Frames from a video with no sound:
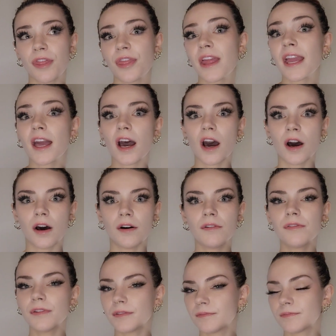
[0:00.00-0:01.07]
think
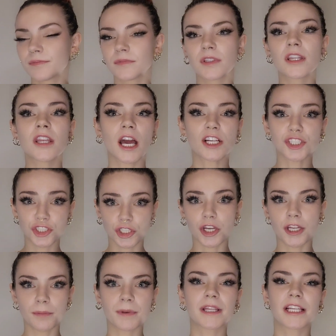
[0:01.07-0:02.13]
of,
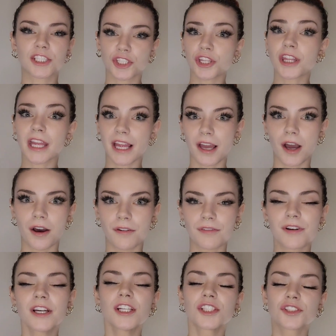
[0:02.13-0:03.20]
should think
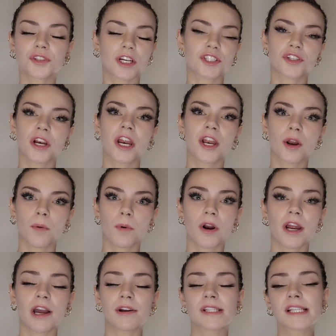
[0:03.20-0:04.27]
of structuring your
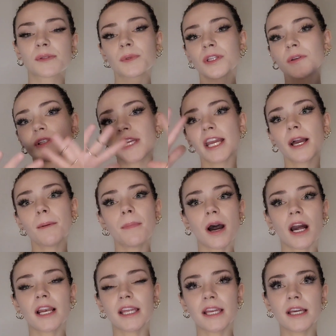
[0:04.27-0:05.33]
workouts is when you take a
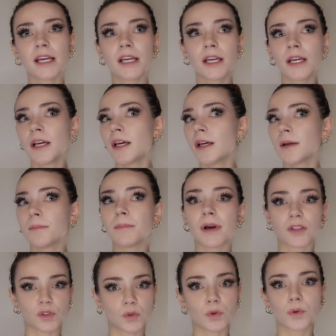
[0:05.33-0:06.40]
body
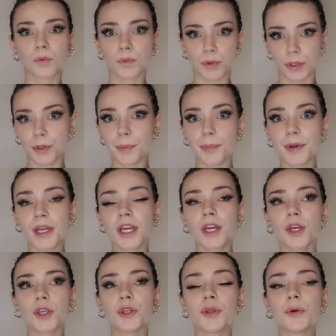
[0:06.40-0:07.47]
muscle group,
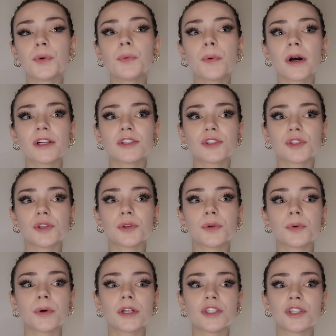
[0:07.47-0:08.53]
you want
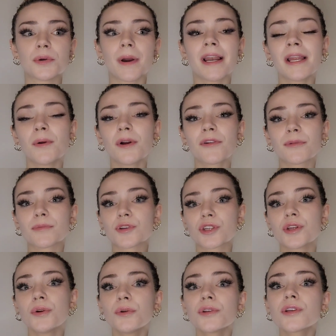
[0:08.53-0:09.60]
to do anywhere from
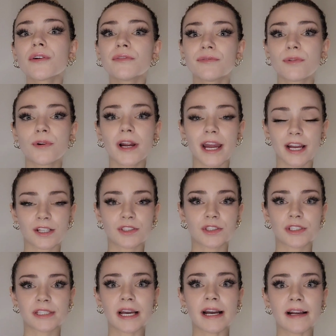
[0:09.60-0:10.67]
2 to 4
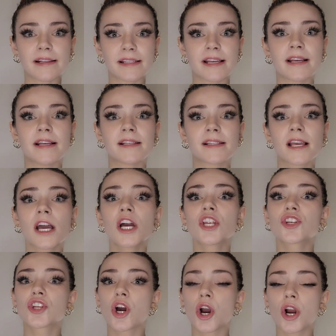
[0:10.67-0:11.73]
exercises
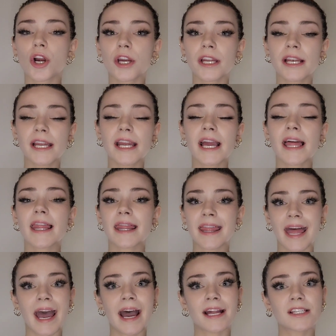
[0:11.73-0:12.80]
targeting
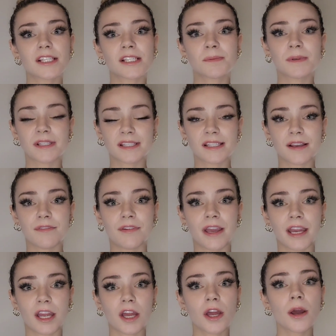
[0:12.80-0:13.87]
that
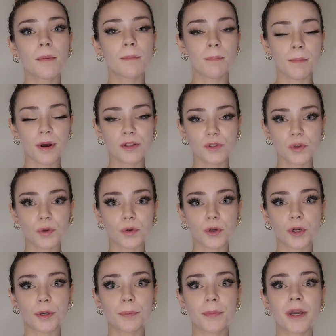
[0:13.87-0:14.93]
specific muscle
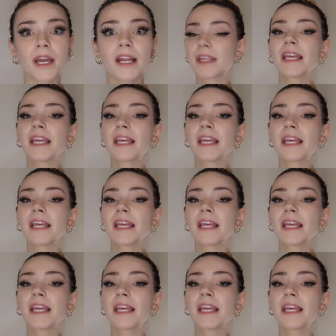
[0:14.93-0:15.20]
group.